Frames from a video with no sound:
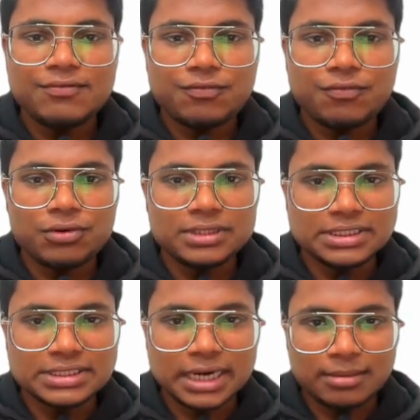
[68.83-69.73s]
for
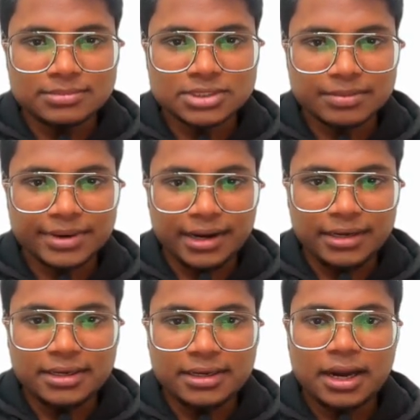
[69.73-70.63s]
this Ram's
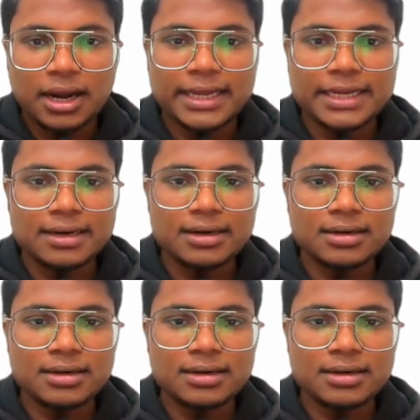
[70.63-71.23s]
comment, I can